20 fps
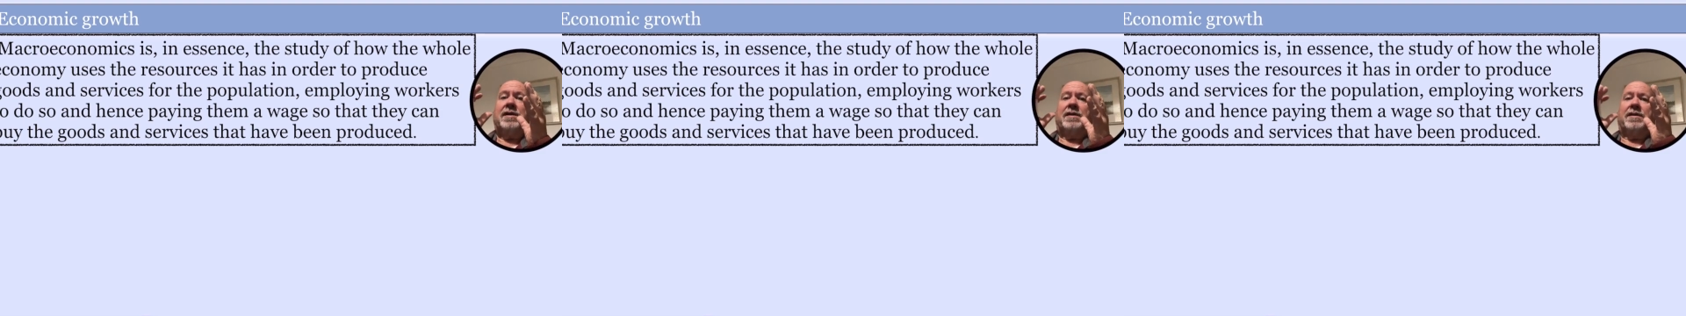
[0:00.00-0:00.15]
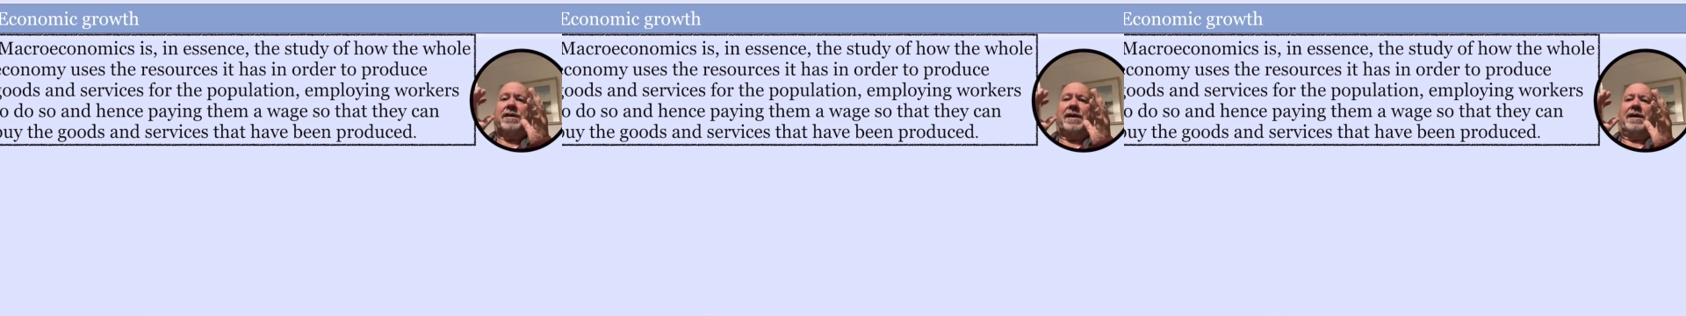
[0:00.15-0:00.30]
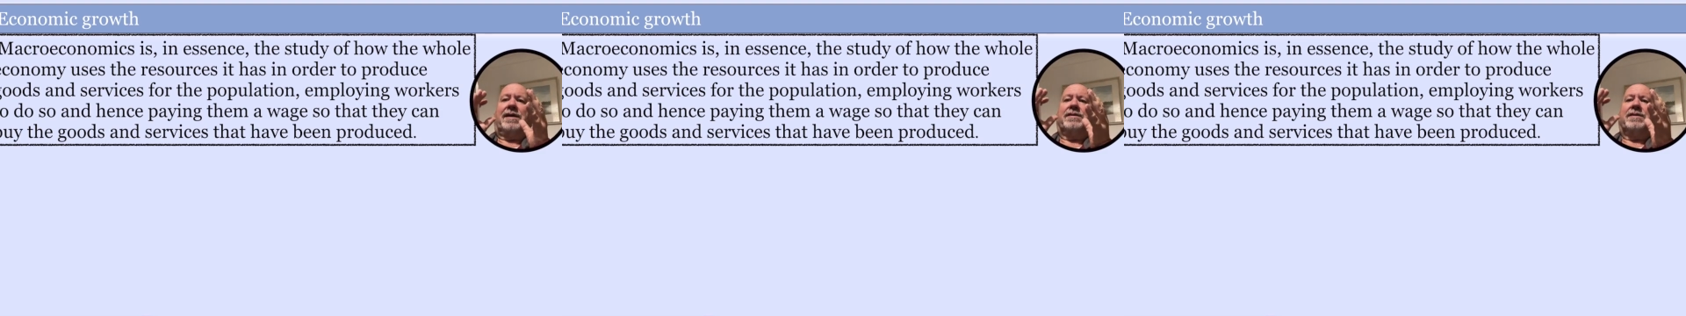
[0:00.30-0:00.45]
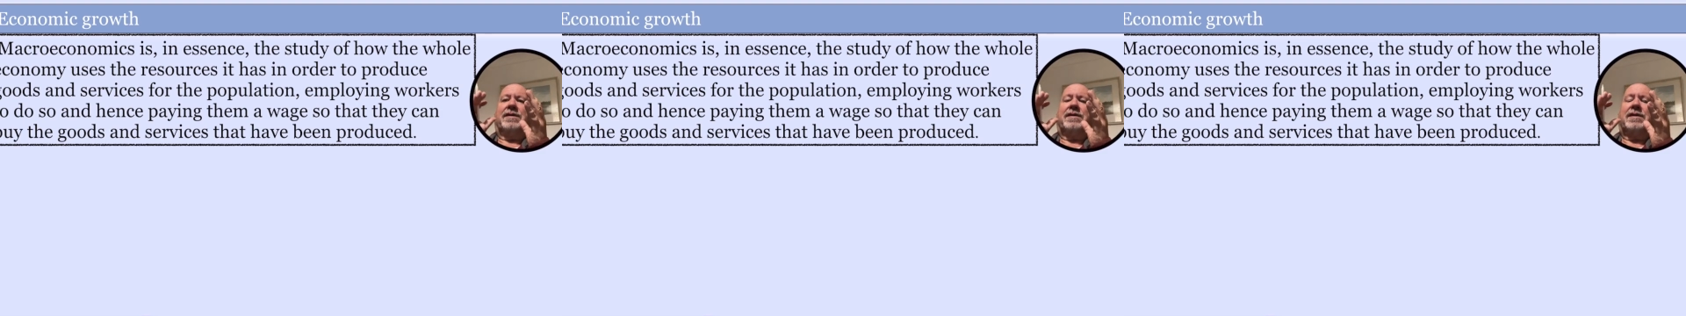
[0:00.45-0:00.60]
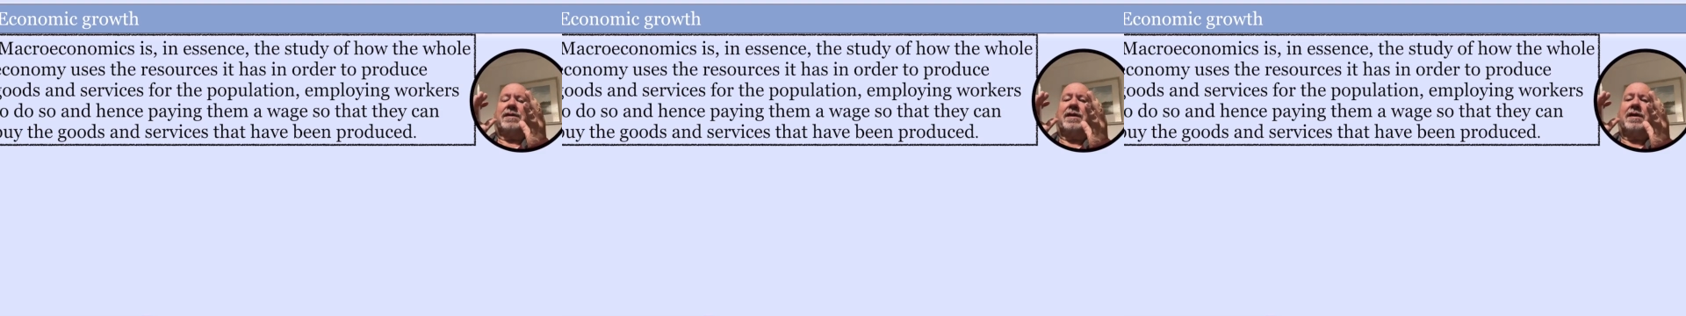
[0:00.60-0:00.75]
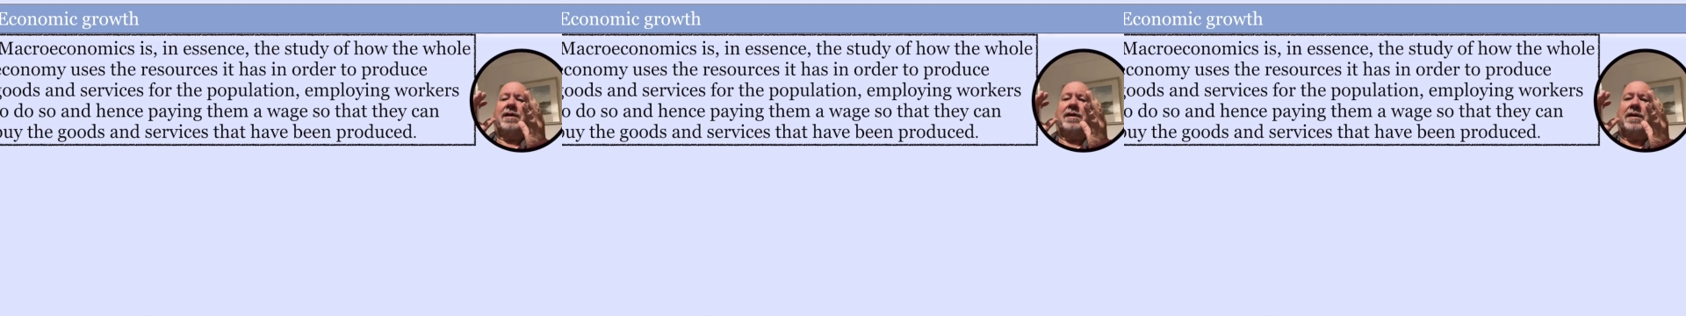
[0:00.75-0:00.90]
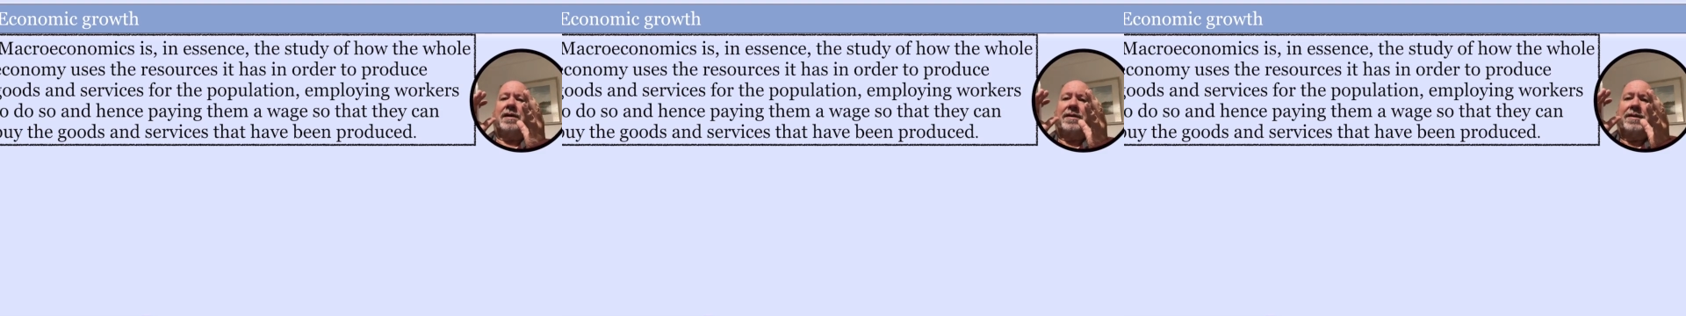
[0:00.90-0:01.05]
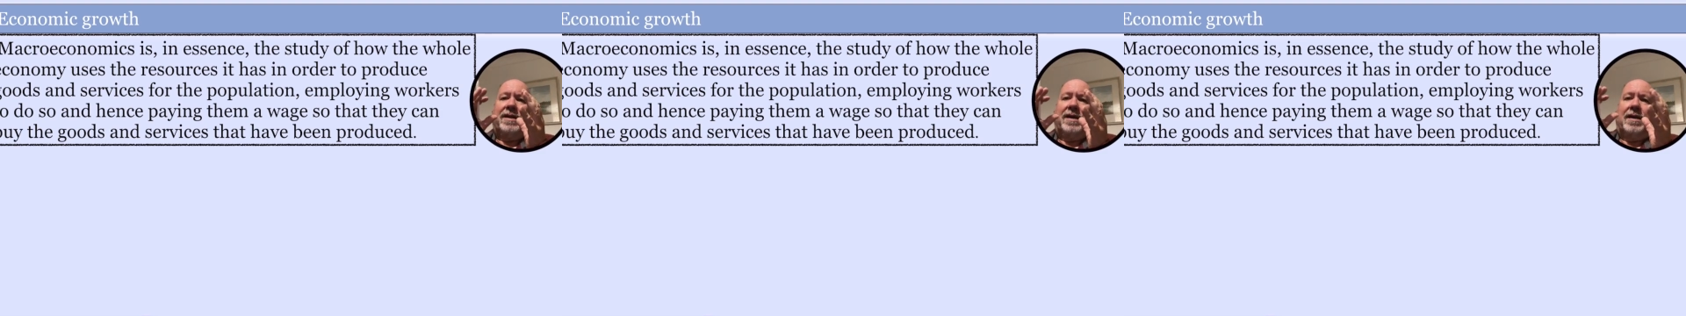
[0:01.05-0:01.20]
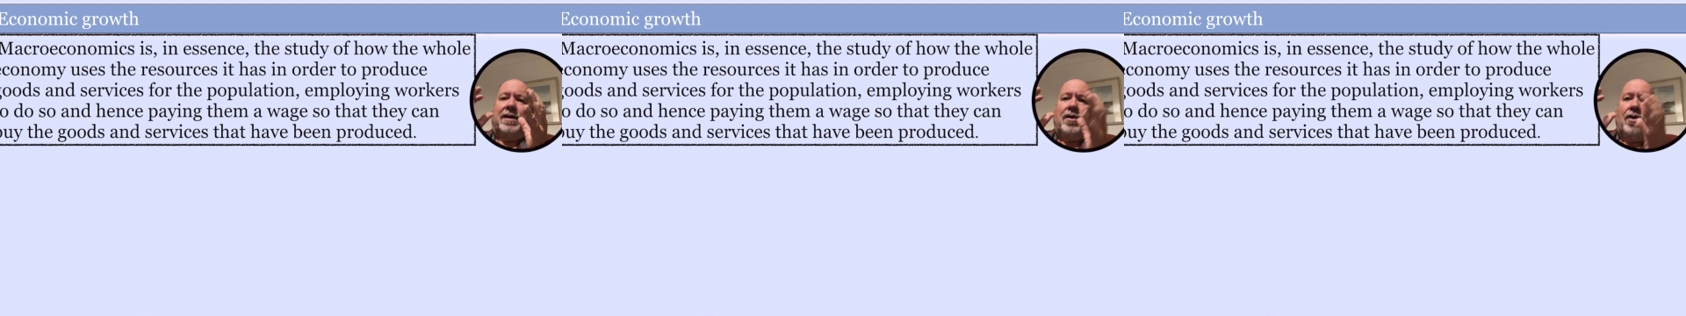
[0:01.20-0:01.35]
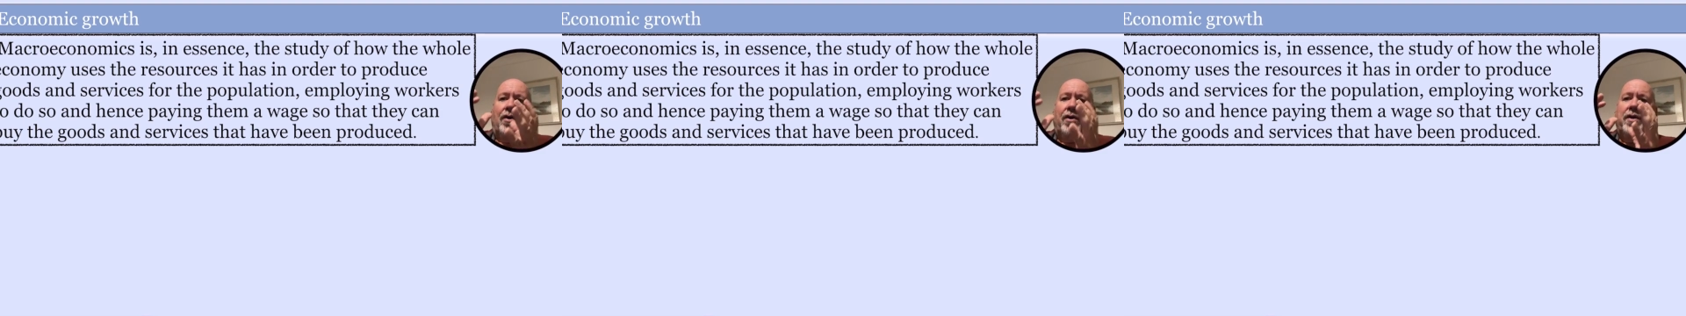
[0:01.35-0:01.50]
that the
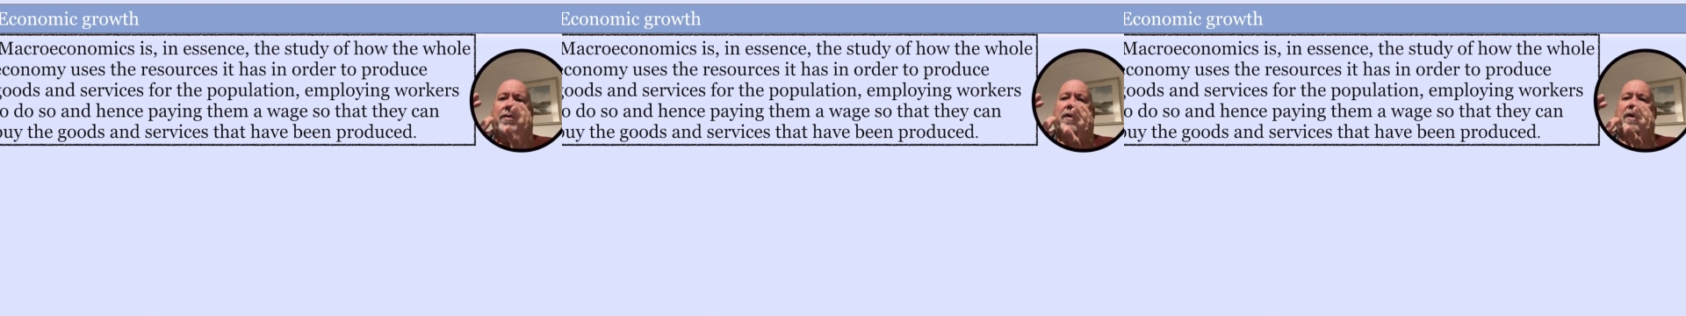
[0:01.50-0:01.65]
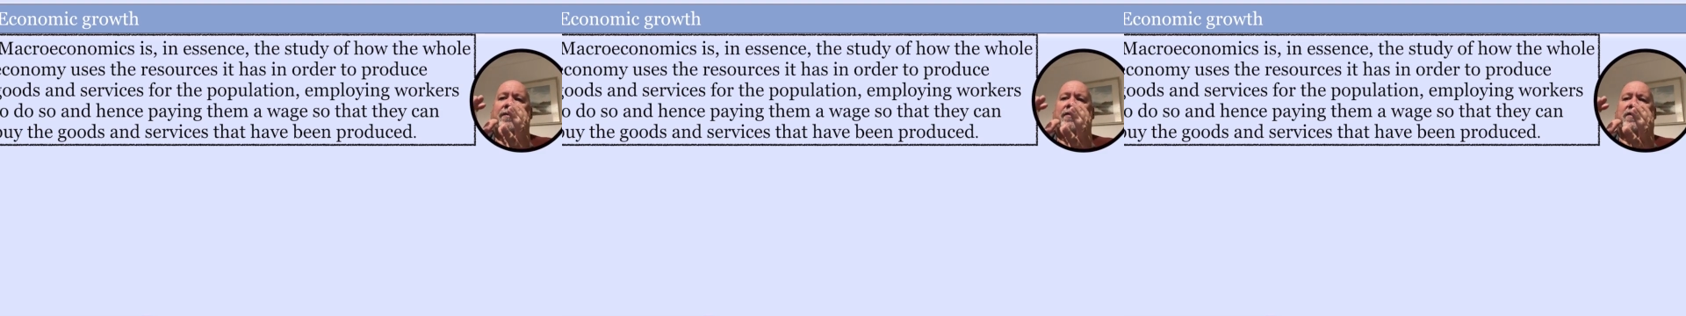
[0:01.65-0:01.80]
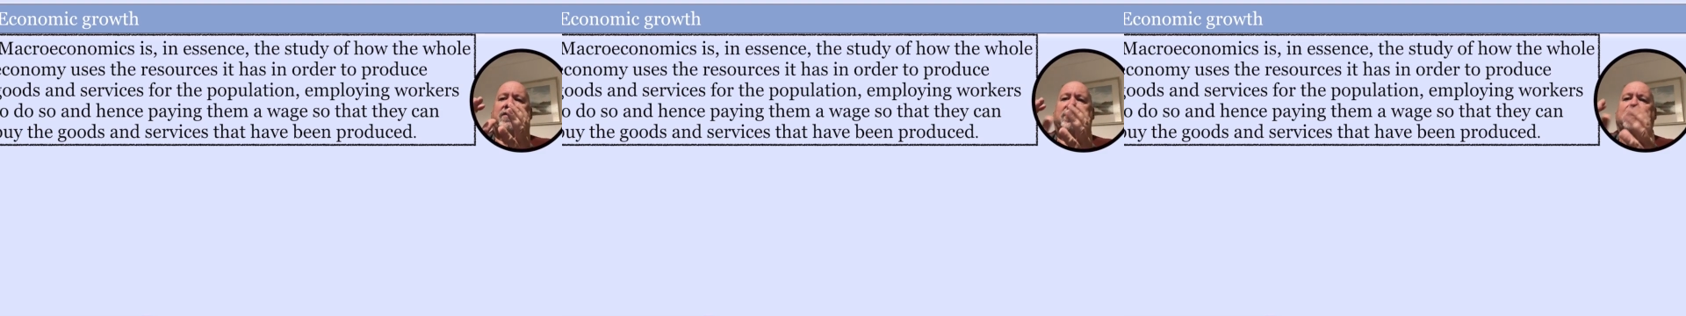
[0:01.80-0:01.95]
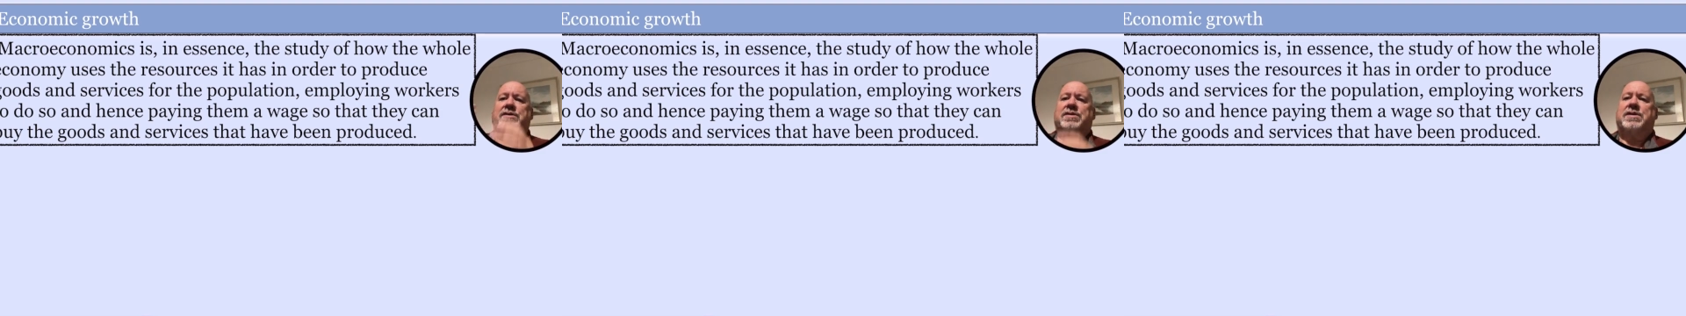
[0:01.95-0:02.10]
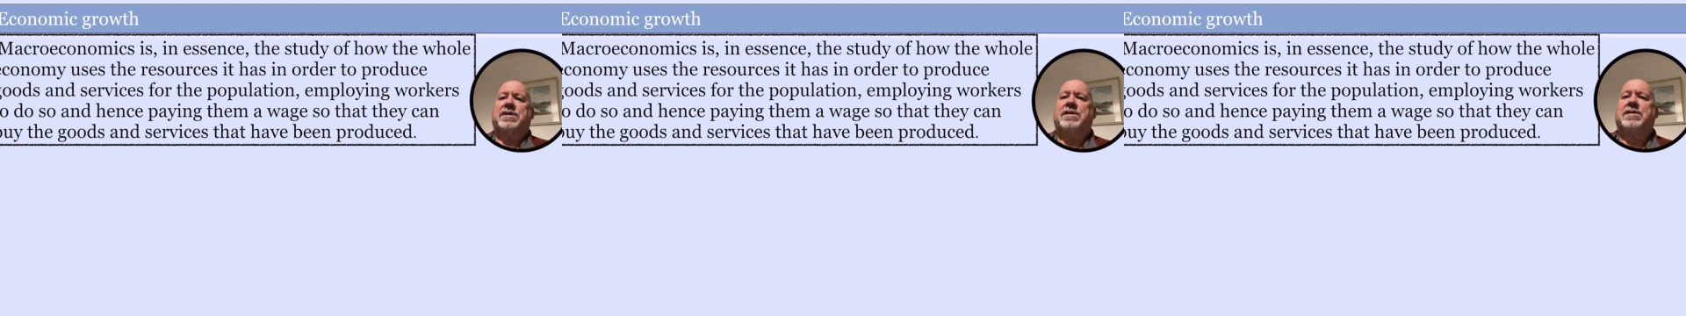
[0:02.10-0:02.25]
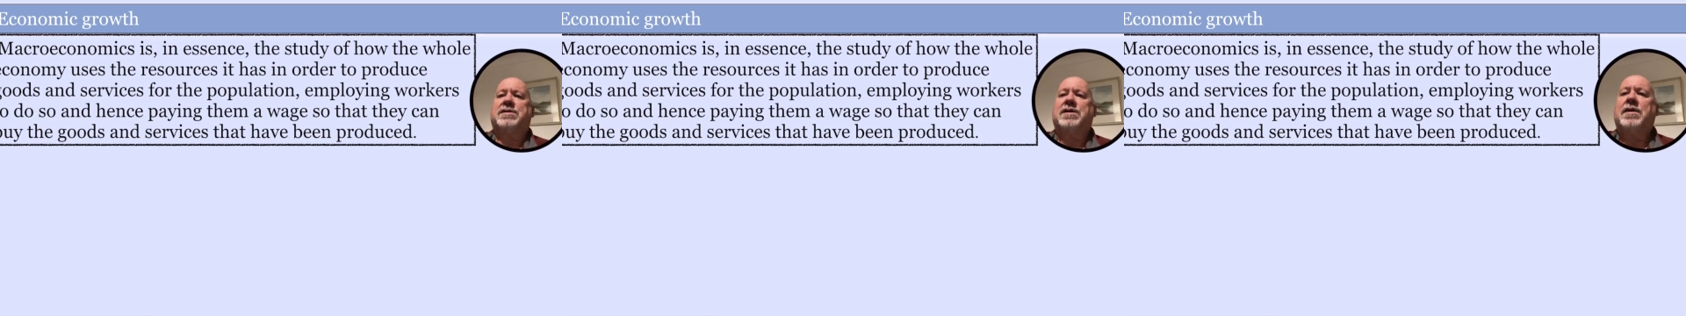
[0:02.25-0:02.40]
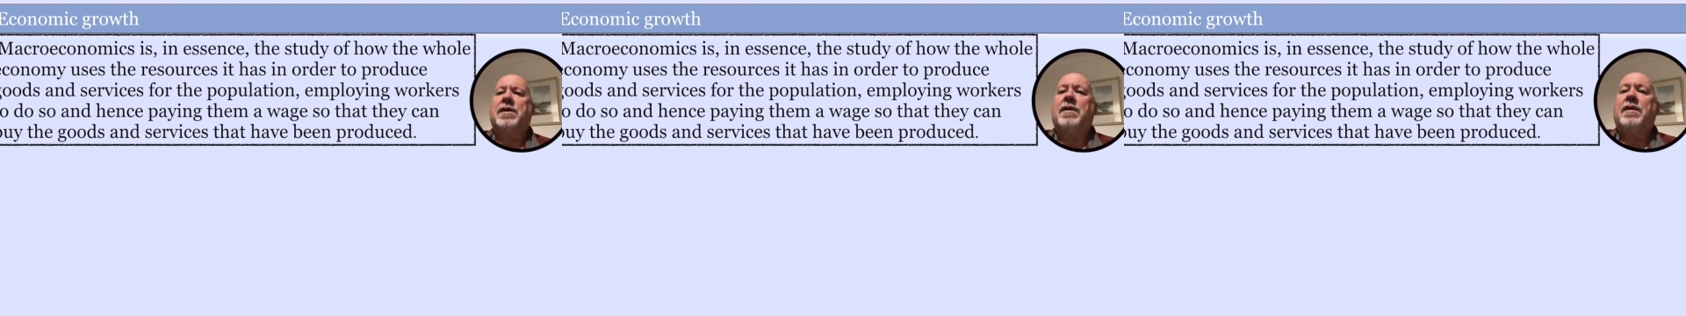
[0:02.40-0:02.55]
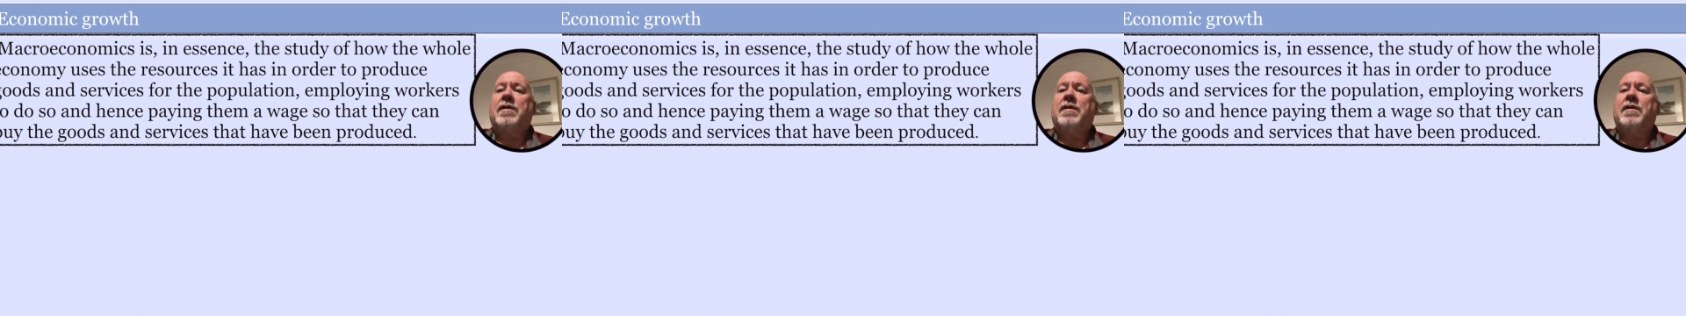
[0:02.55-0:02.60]
economy produces